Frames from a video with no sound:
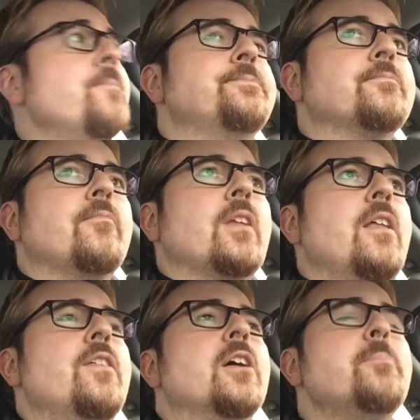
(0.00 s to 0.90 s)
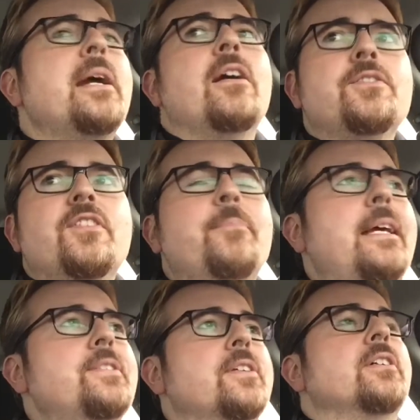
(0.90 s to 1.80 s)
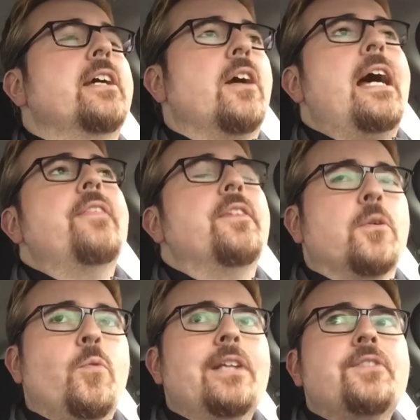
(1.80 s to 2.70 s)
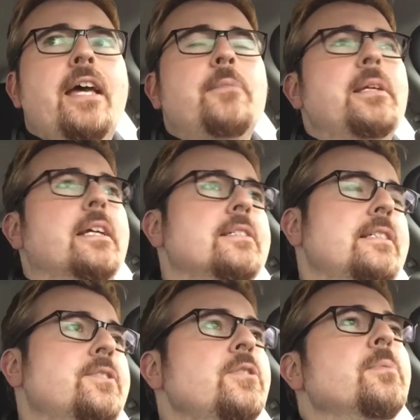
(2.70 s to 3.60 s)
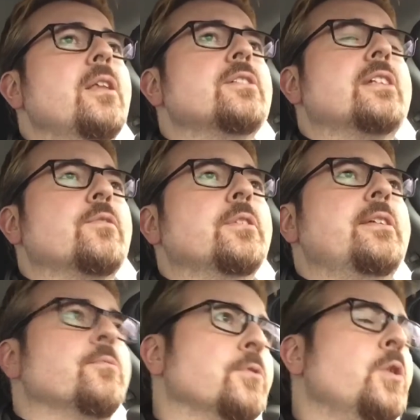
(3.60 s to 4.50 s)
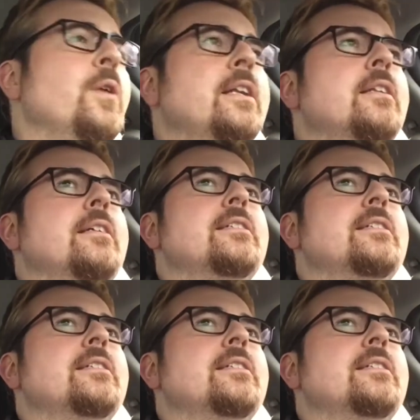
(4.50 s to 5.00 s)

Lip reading: And their parents have basically are at their wits' end because these two brothers have really ruined